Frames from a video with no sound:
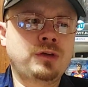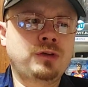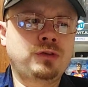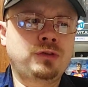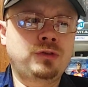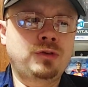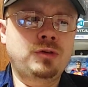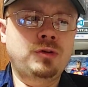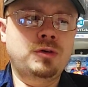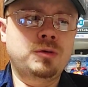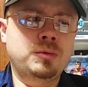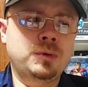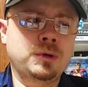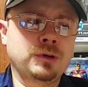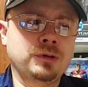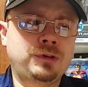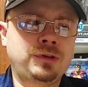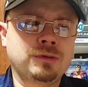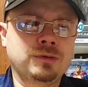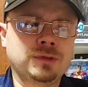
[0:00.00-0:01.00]
So, a
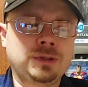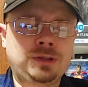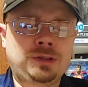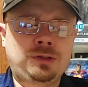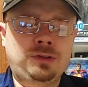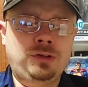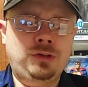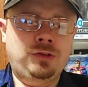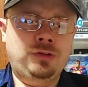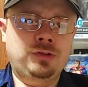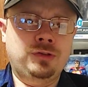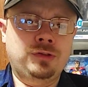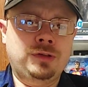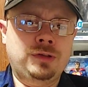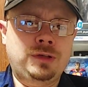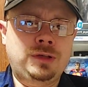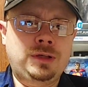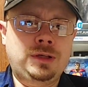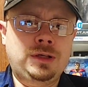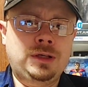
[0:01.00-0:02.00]
relatively decent
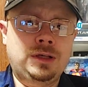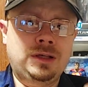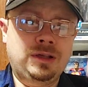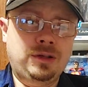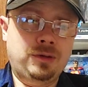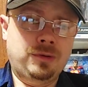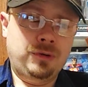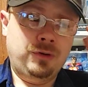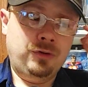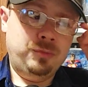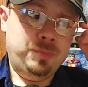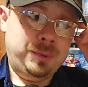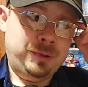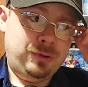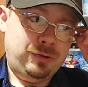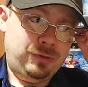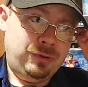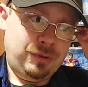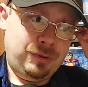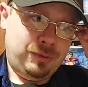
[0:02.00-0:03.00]
increase, but
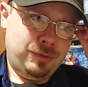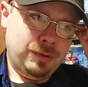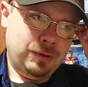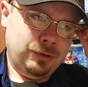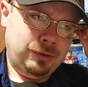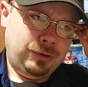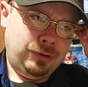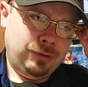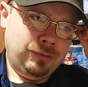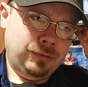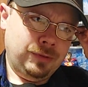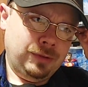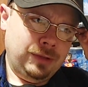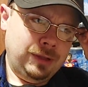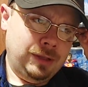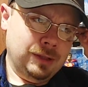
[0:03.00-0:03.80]
still relatively